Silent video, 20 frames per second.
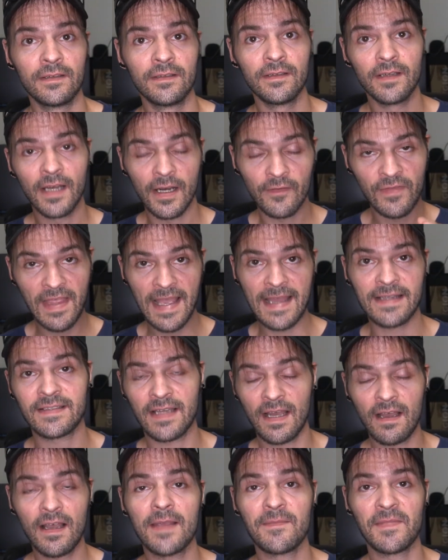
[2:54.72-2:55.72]
of that
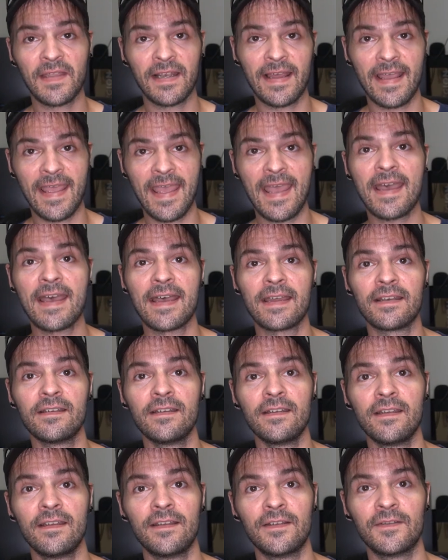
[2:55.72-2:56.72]
time that I had
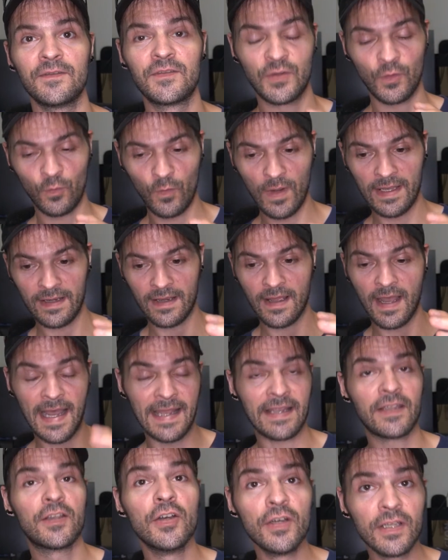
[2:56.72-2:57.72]
to when
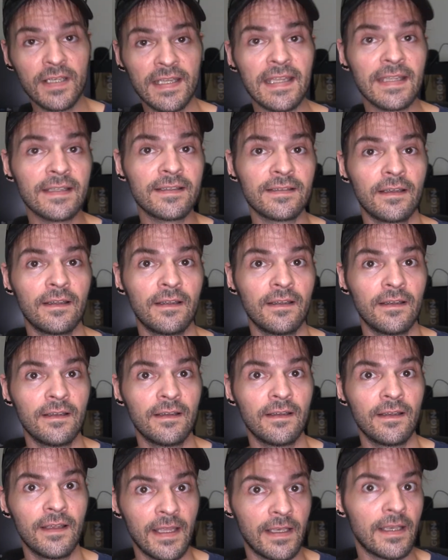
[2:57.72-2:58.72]
I could eat,
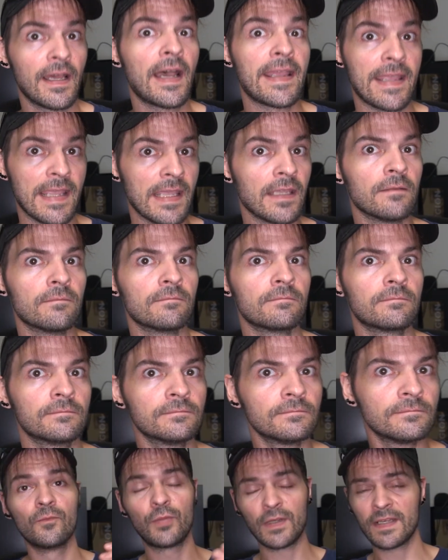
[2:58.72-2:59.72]
and I ate.
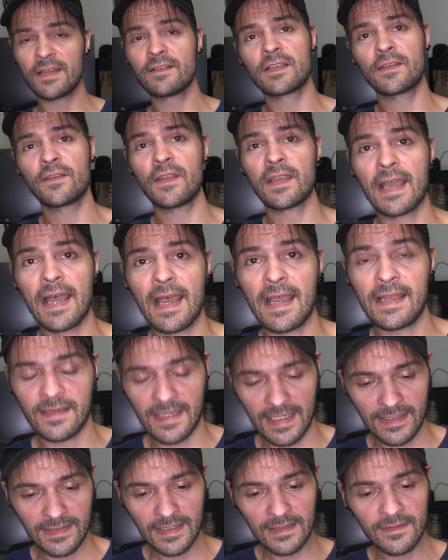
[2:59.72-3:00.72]
But here's the thing,
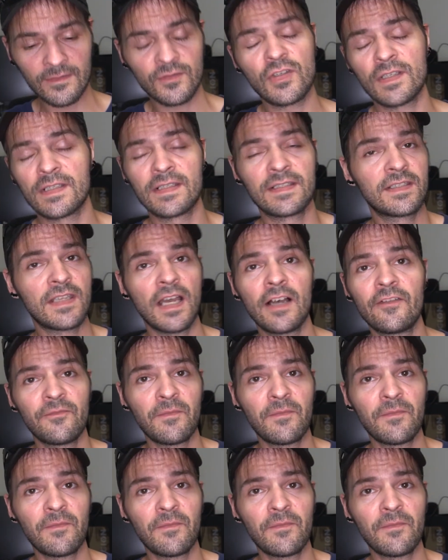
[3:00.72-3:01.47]
I didn't just stuff